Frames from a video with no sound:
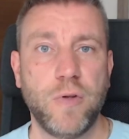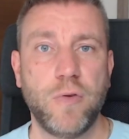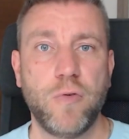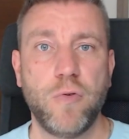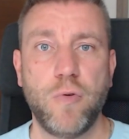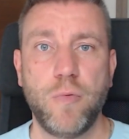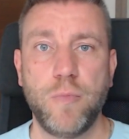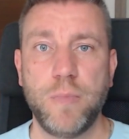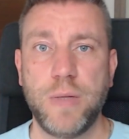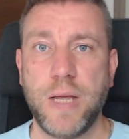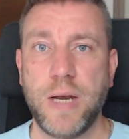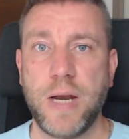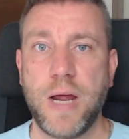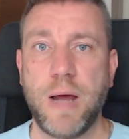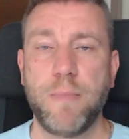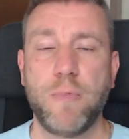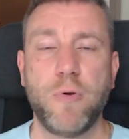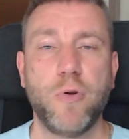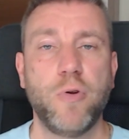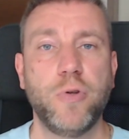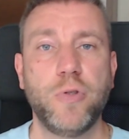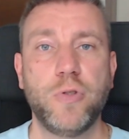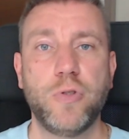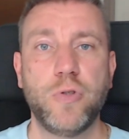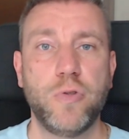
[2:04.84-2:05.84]
room that I'm
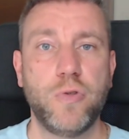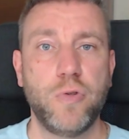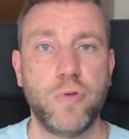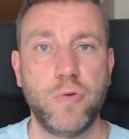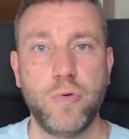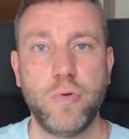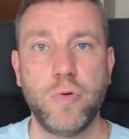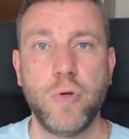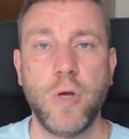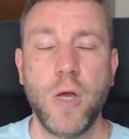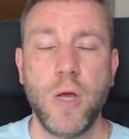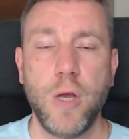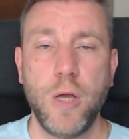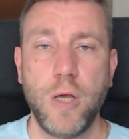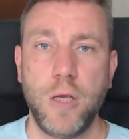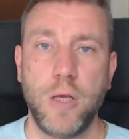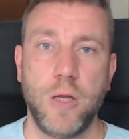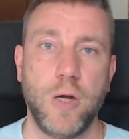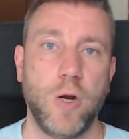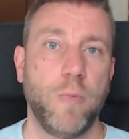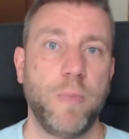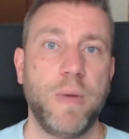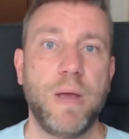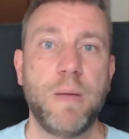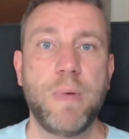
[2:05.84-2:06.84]
going to do, you
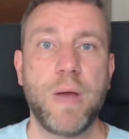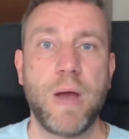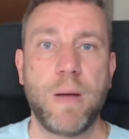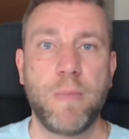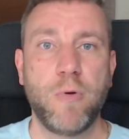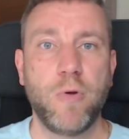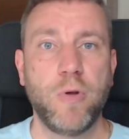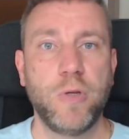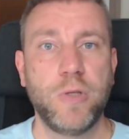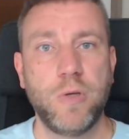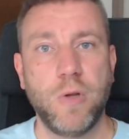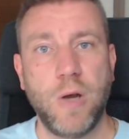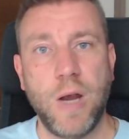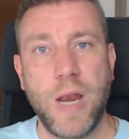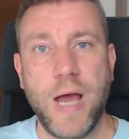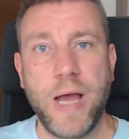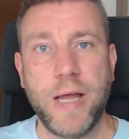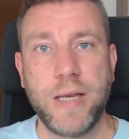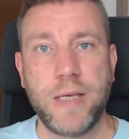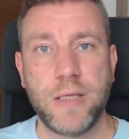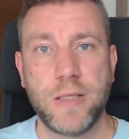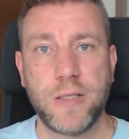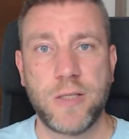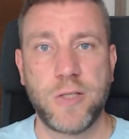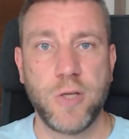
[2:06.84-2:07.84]
know, maybe I'm going to
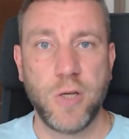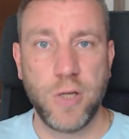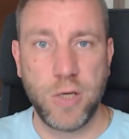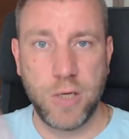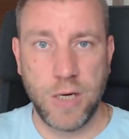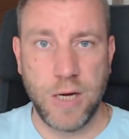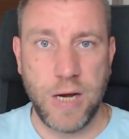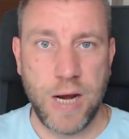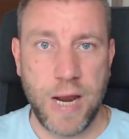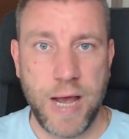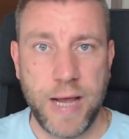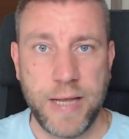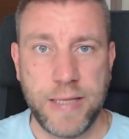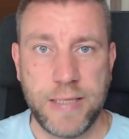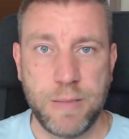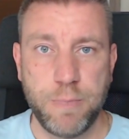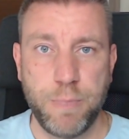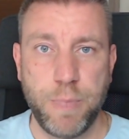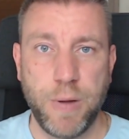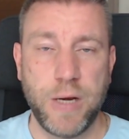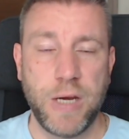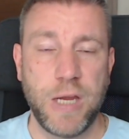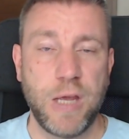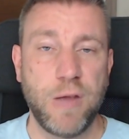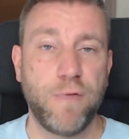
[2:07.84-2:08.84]
light certain lights,
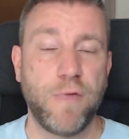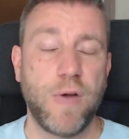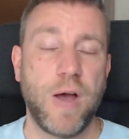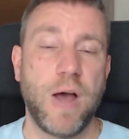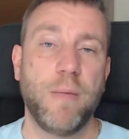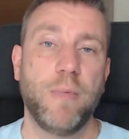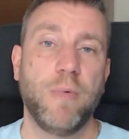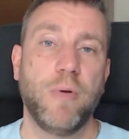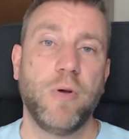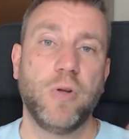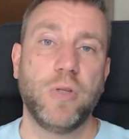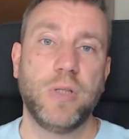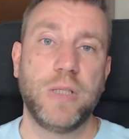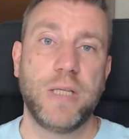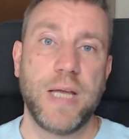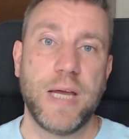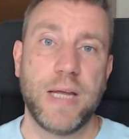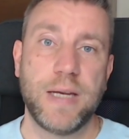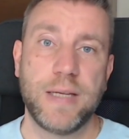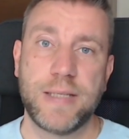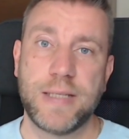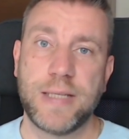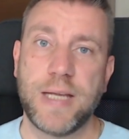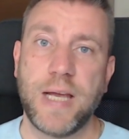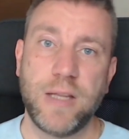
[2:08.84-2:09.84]
but if I'm on the
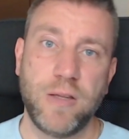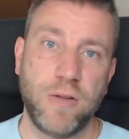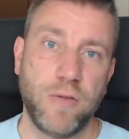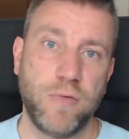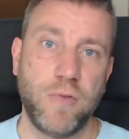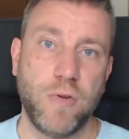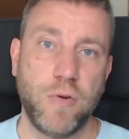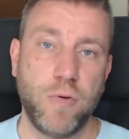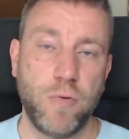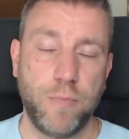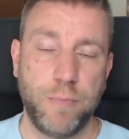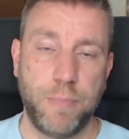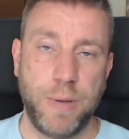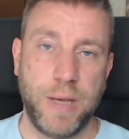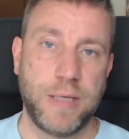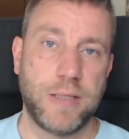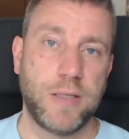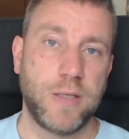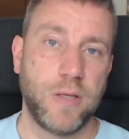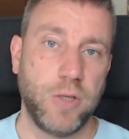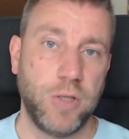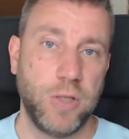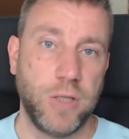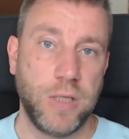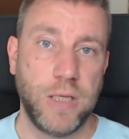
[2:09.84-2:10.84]
other side of the room
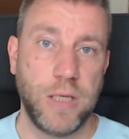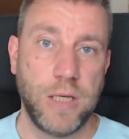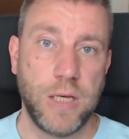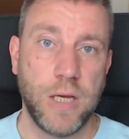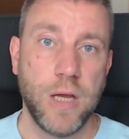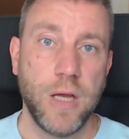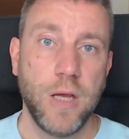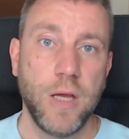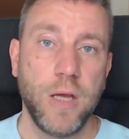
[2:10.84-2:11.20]
based on the